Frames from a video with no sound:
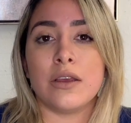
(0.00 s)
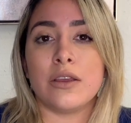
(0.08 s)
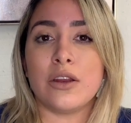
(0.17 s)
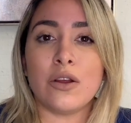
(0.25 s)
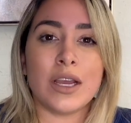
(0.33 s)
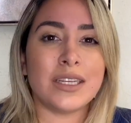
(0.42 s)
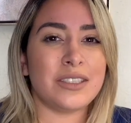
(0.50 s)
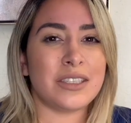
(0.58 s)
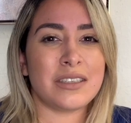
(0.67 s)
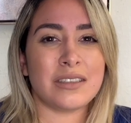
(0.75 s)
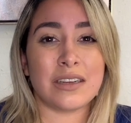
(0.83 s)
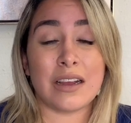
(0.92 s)
You know, it's
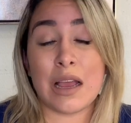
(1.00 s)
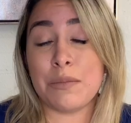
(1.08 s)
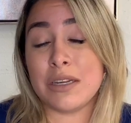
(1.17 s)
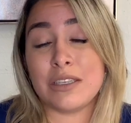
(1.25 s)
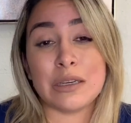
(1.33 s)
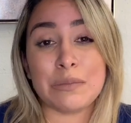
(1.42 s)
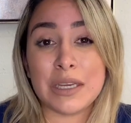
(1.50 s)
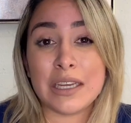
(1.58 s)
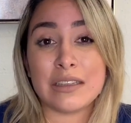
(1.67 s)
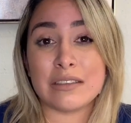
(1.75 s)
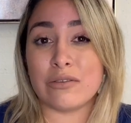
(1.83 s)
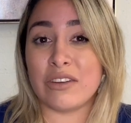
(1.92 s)
just, I mean, to me,
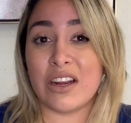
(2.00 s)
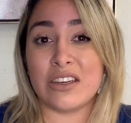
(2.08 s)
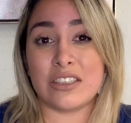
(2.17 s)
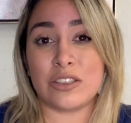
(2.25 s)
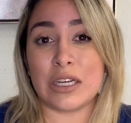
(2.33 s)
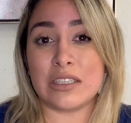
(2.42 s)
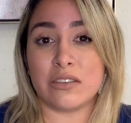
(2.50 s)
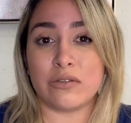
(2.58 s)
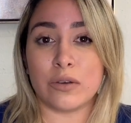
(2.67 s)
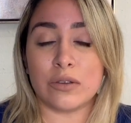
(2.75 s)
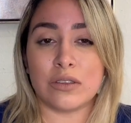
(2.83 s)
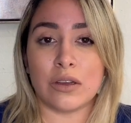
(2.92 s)
it's very
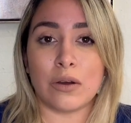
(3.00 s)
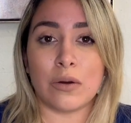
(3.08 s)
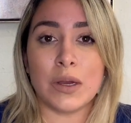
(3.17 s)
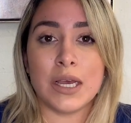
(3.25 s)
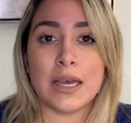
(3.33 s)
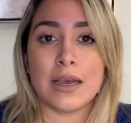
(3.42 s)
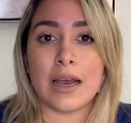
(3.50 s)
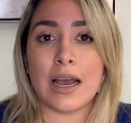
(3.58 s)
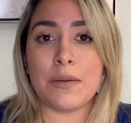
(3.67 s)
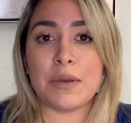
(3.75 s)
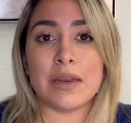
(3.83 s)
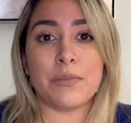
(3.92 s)
stressful. So,
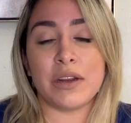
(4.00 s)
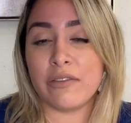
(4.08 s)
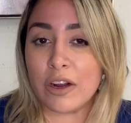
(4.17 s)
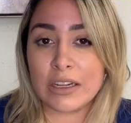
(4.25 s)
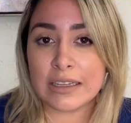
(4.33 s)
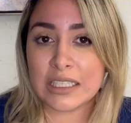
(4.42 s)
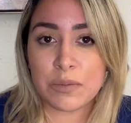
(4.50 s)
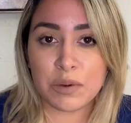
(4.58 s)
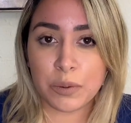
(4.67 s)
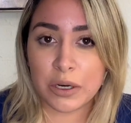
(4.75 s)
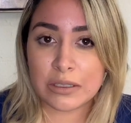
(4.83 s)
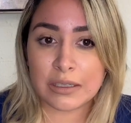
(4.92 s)
I mean, but if you're that type
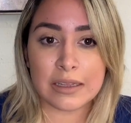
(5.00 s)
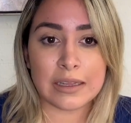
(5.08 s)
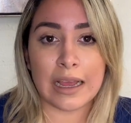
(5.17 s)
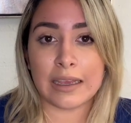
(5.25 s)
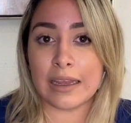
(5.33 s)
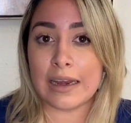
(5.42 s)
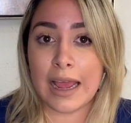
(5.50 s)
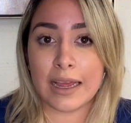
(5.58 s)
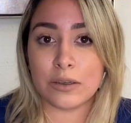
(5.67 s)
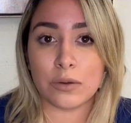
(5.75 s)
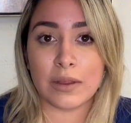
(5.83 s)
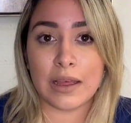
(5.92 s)
of person that can handle